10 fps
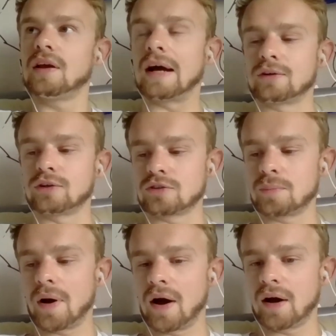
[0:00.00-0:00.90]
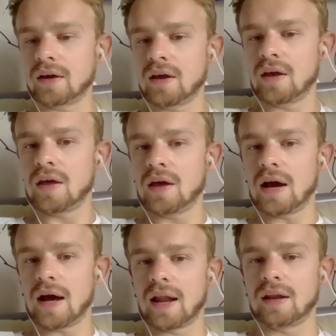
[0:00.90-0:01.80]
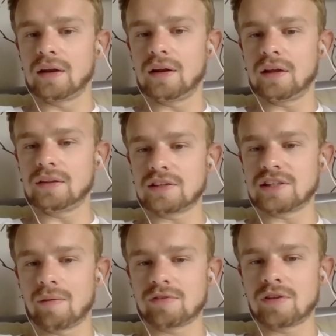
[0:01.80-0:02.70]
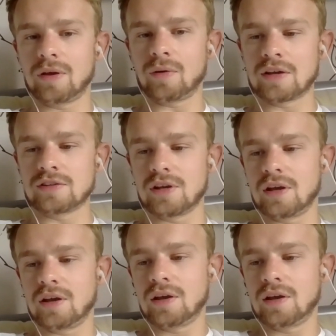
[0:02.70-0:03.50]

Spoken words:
at Goodison Park, and that seems to be quite a